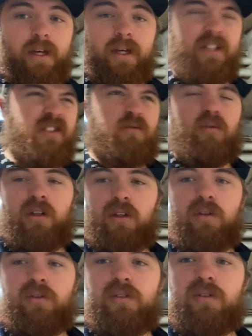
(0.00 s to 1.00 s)
It's just one of
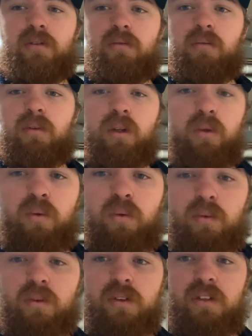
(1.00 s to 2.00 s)
those little
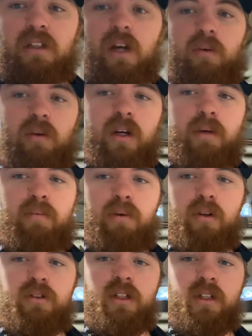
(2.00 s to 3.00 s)
DIY
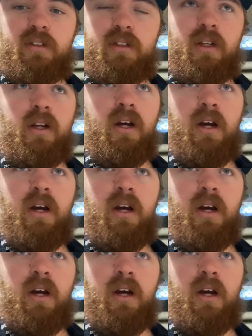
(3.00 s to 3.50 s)
projects that